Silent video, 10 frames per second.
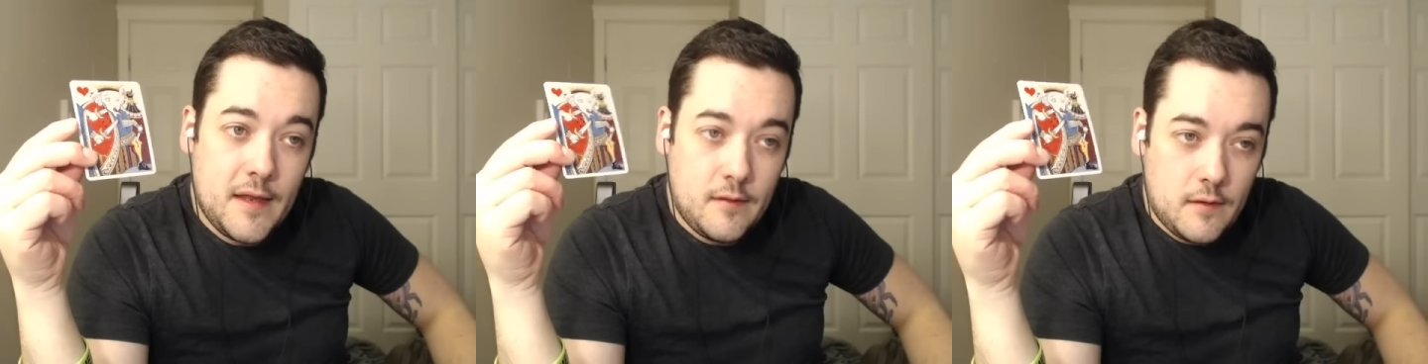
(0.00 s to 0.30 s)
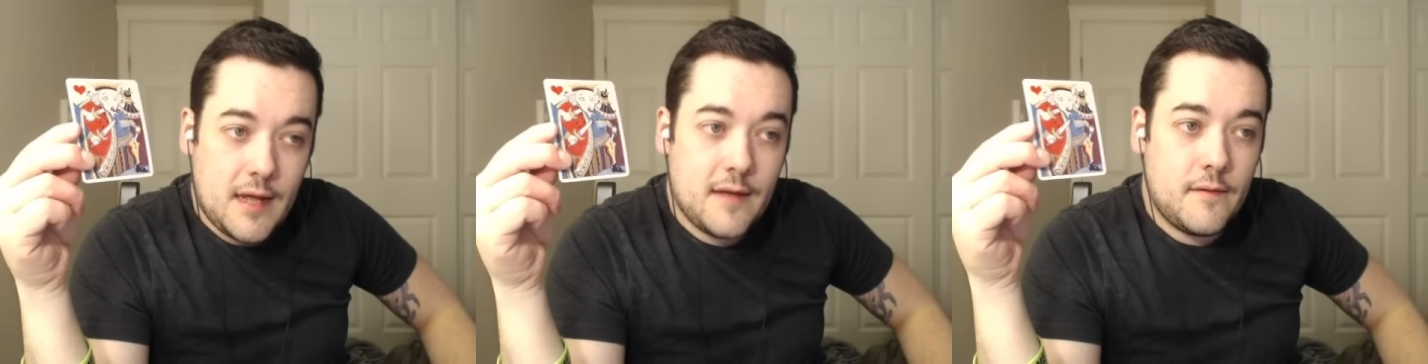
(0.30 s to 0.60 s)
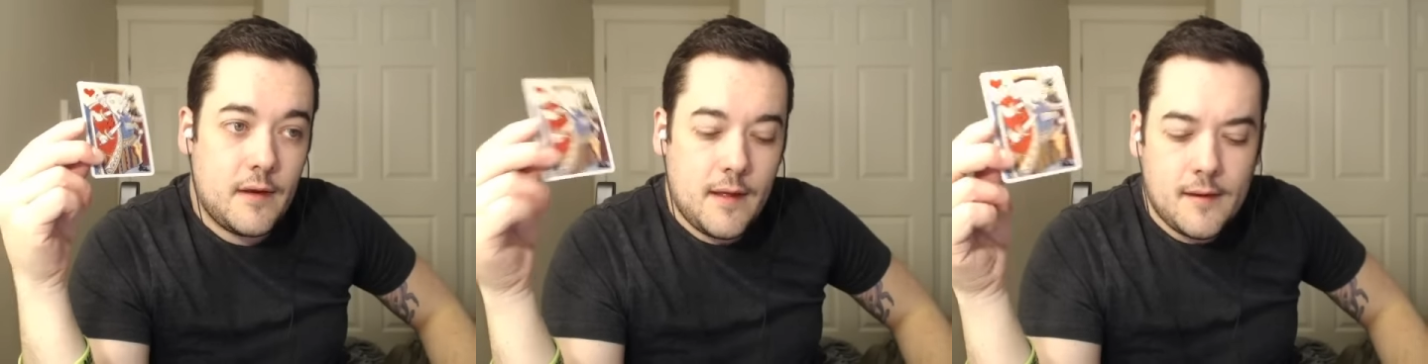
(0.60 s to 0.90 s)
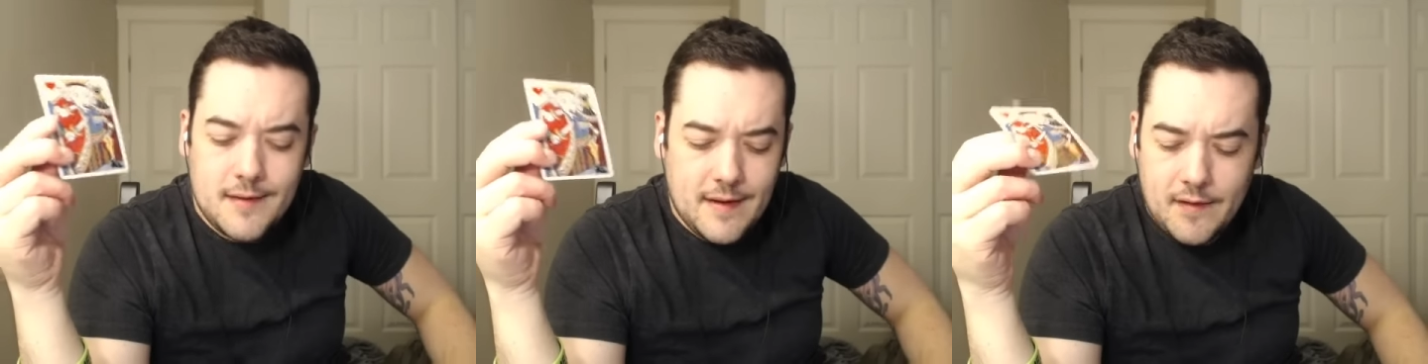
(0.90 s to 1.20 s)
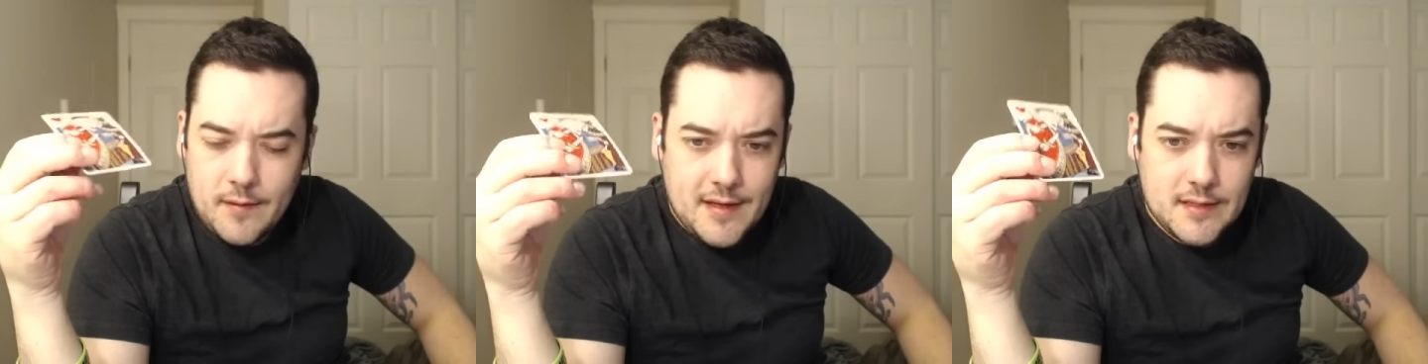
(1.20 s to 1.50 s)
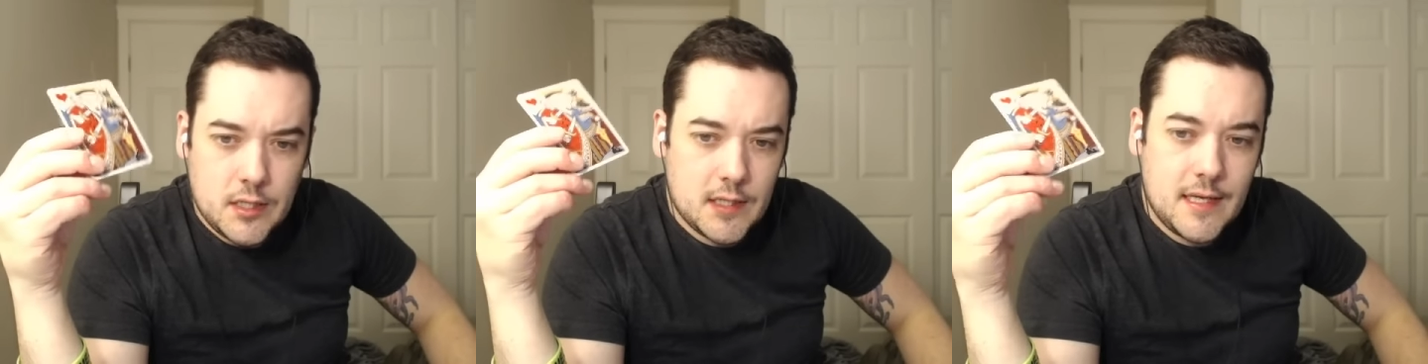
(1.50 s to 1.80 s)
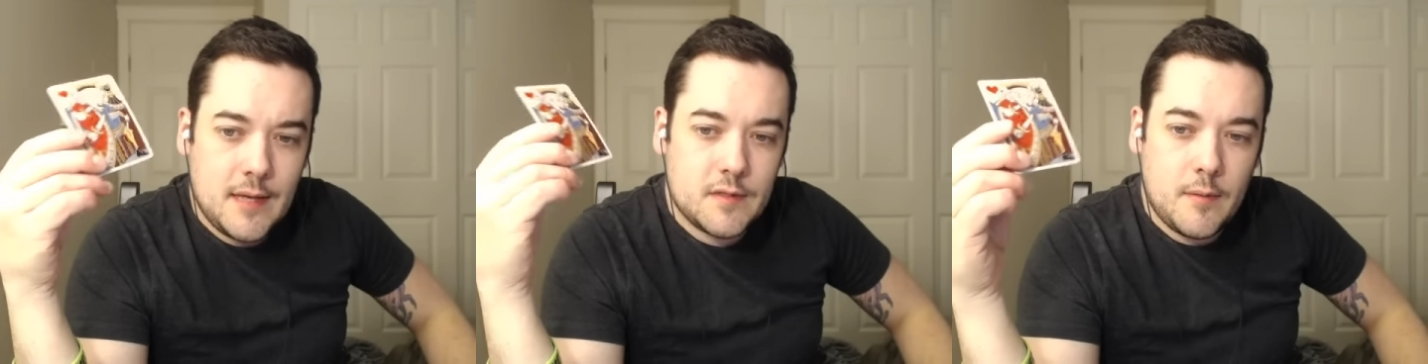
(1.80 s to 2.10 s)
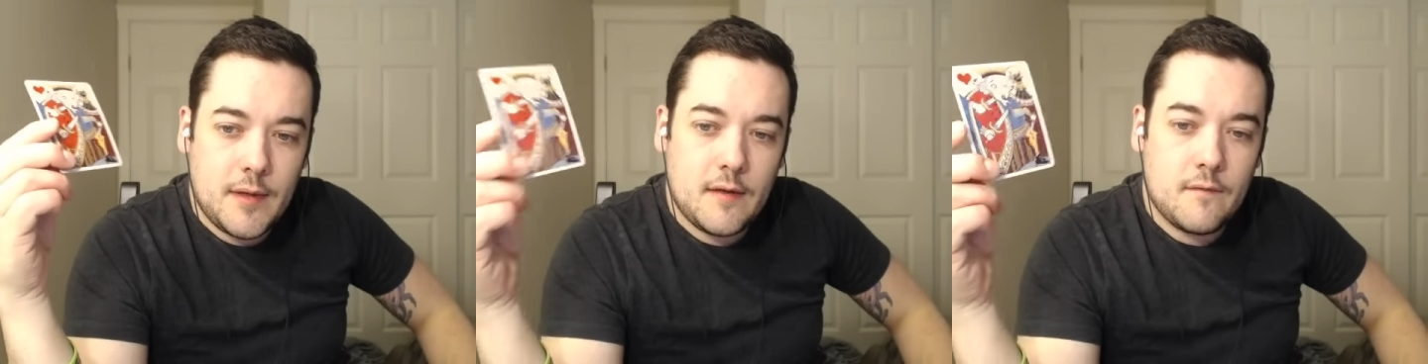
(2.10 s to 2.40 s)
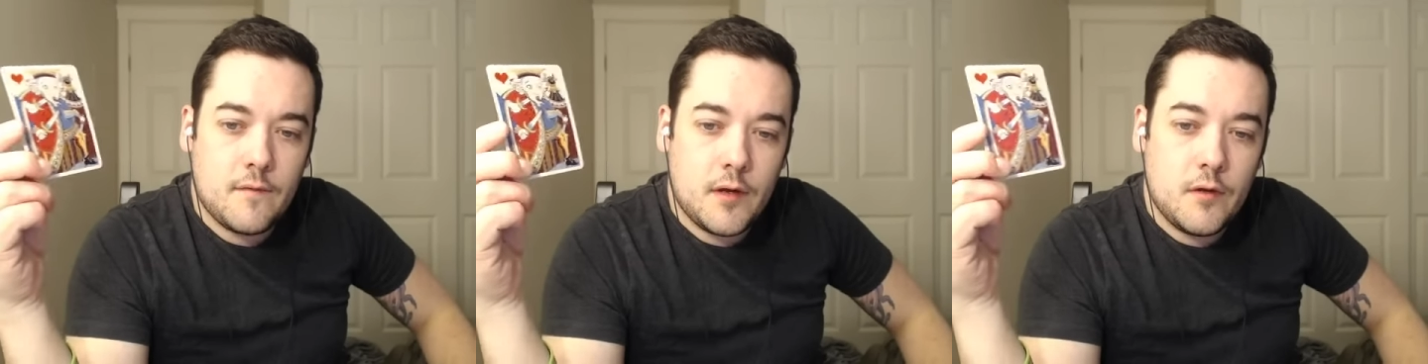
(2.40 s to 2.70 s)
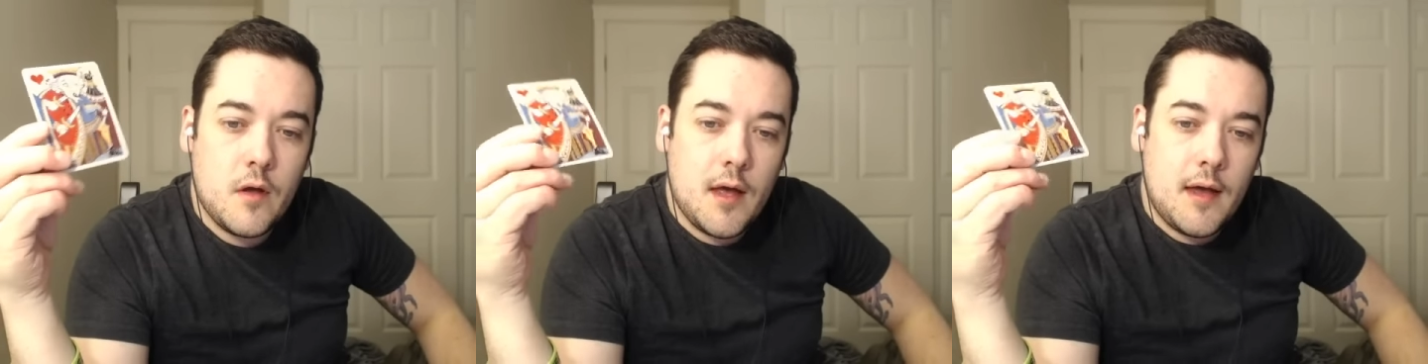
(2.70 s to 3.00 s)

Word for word: in life, and, and definitely a message that keeps coming in for you.